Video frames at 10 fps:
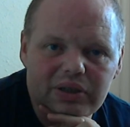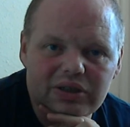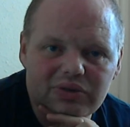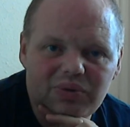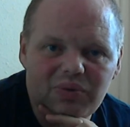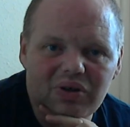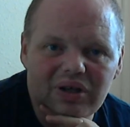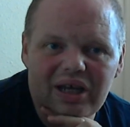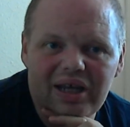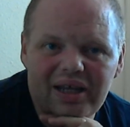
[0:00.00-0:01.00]
we want it
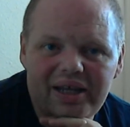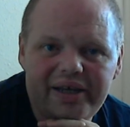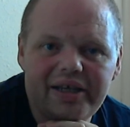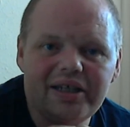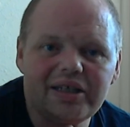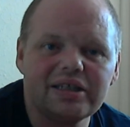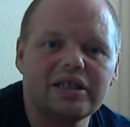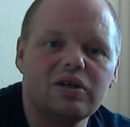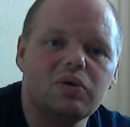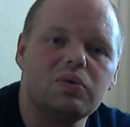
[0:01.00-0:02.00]

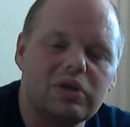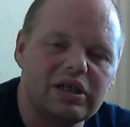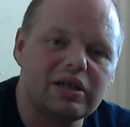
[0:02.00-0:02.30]
easy-going